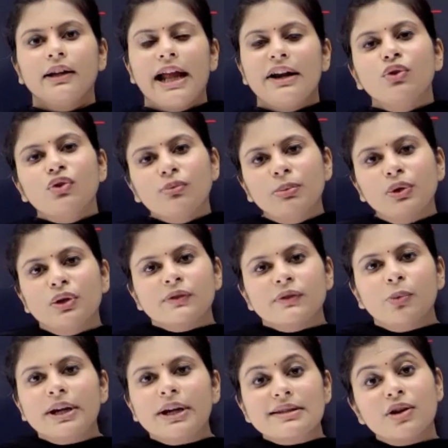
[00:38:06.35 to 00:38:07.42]
And those bonus
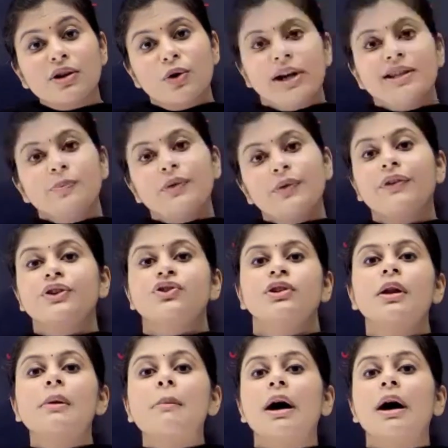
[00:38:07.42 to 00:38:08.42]
points are known as professional